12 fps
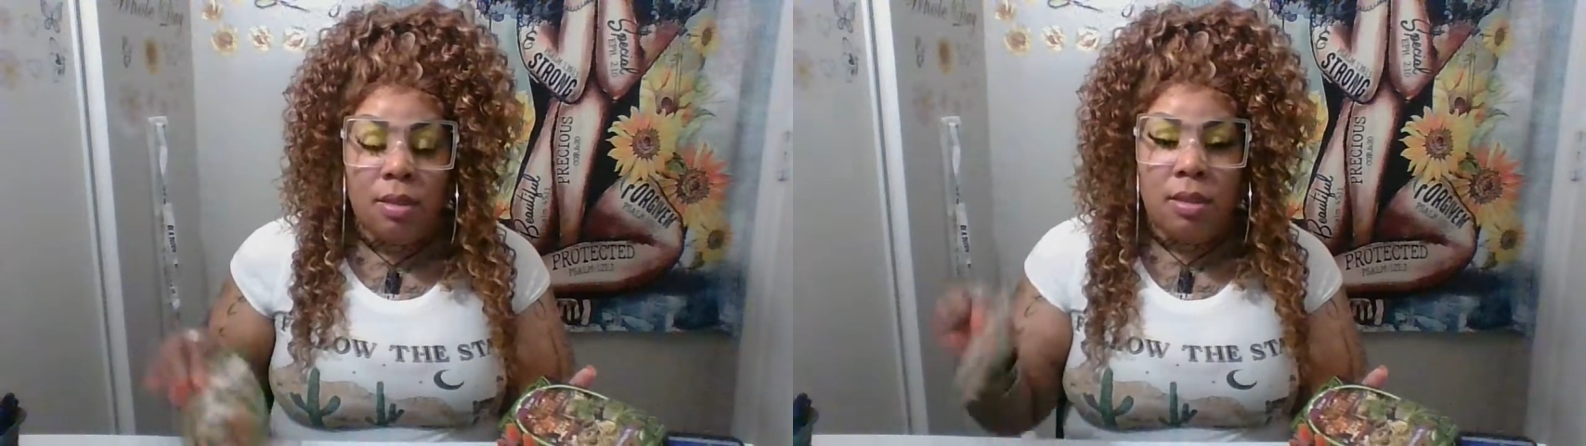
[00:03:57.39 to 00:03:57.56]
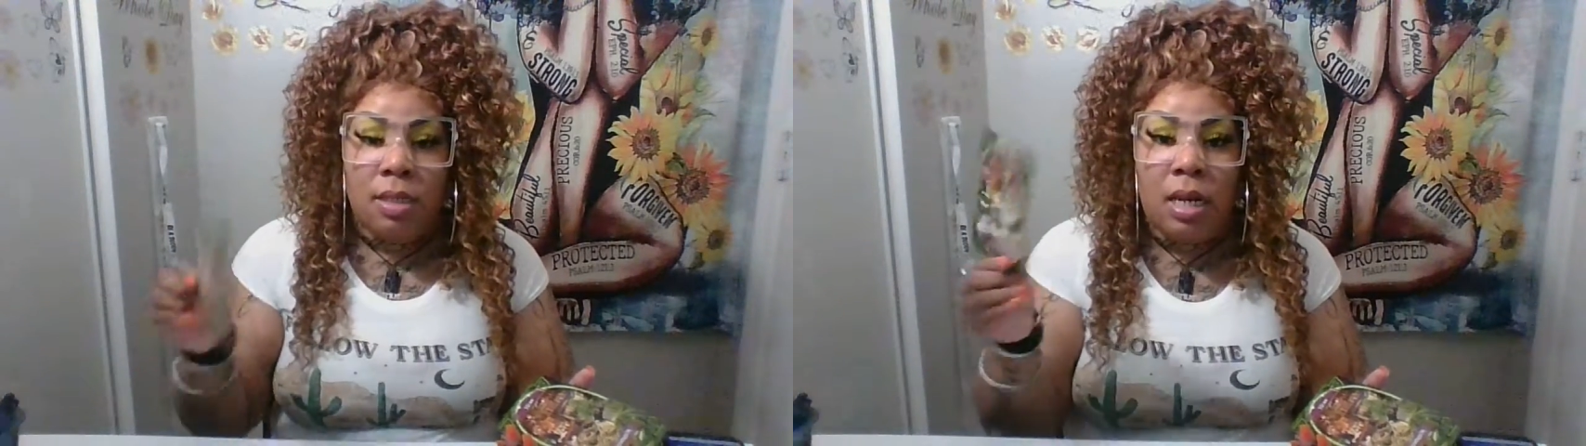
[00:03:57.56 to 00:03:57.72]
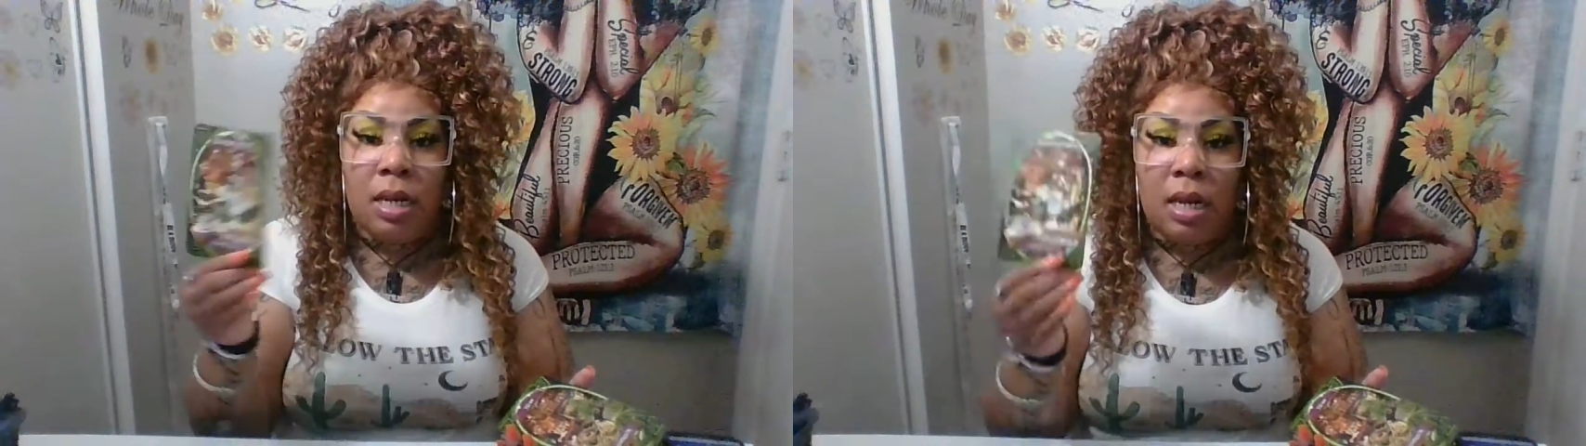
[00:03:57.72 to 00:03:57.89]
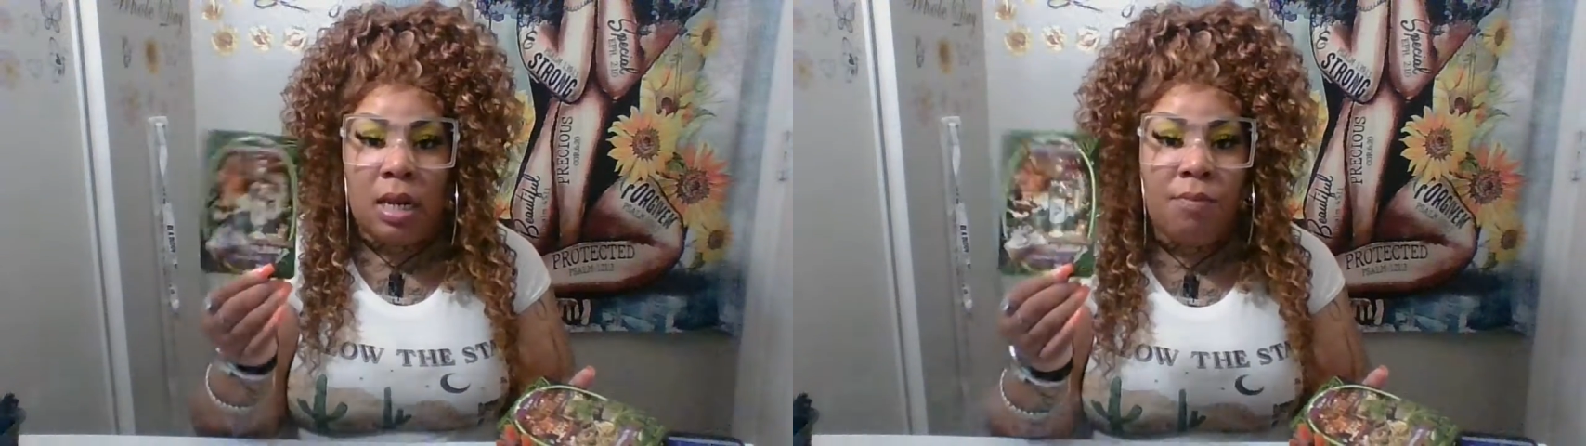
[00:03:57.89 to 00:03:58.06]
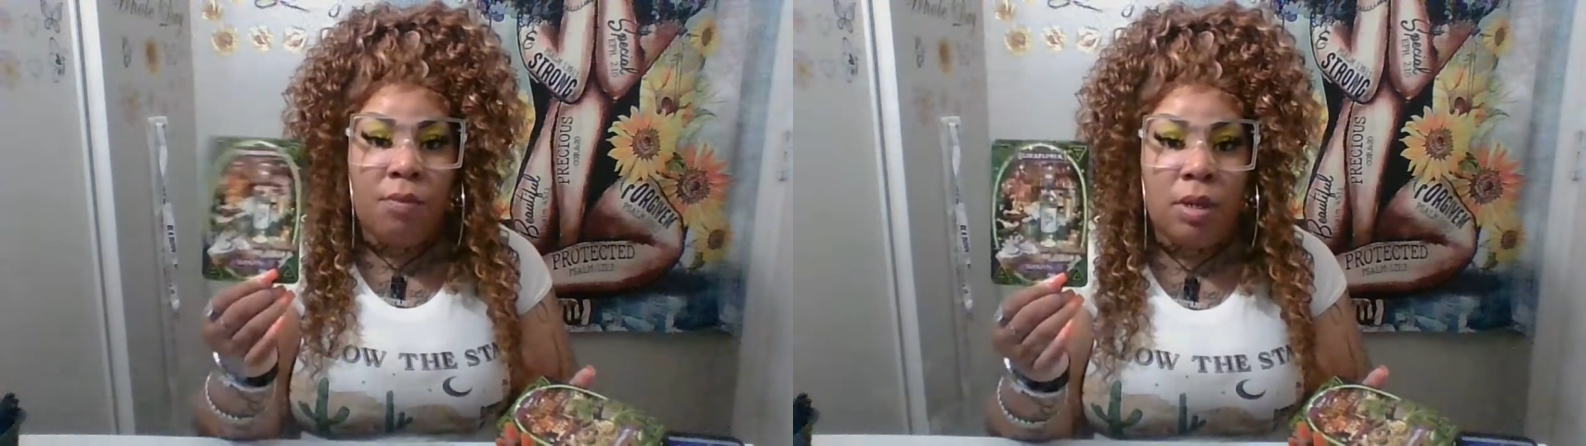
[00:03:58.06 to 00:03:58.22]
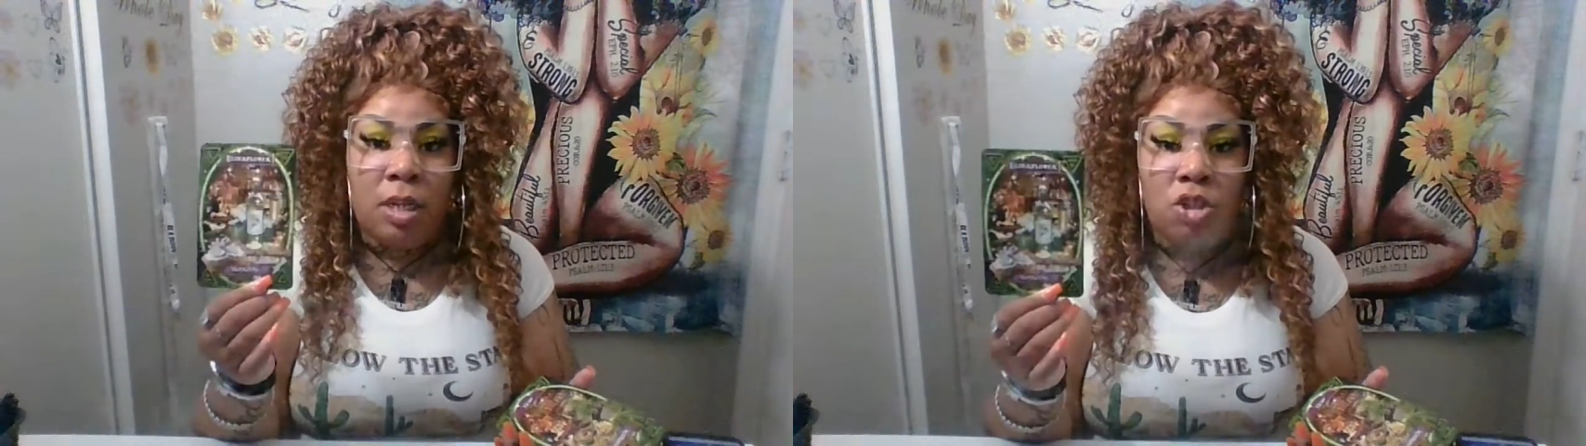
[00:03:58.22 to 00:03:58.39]
send
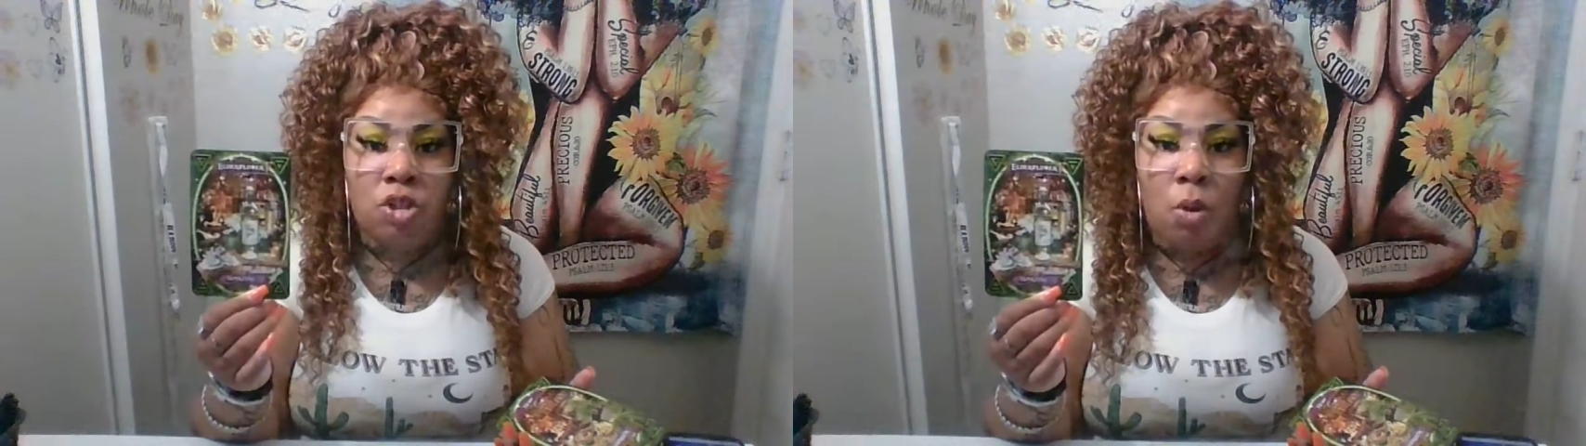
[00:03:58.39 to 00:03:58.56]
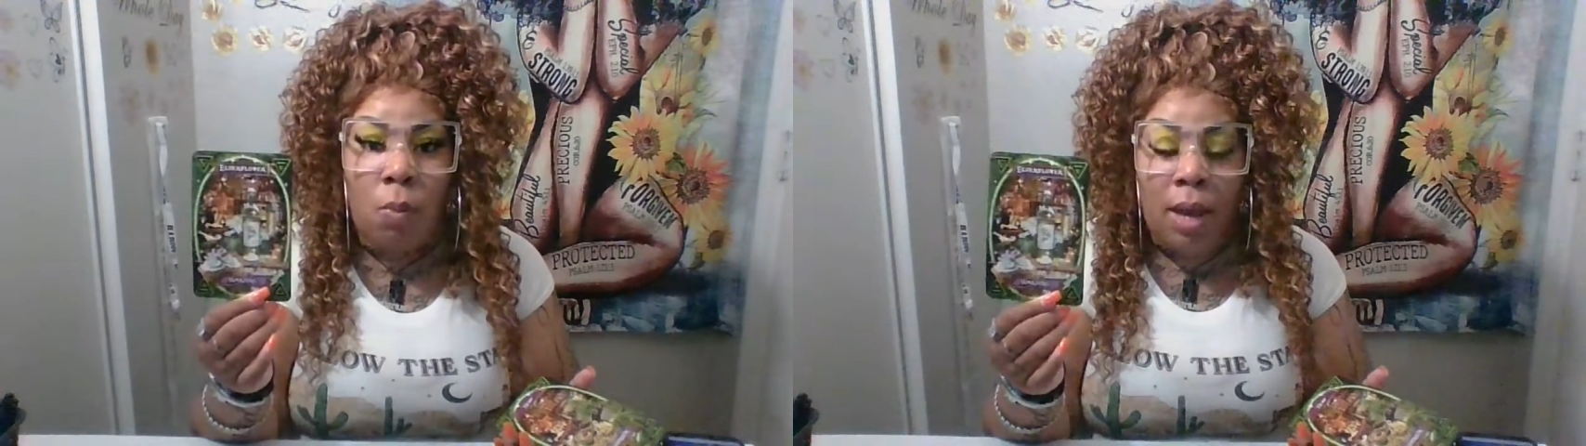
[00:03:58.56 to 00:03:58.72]
evilness your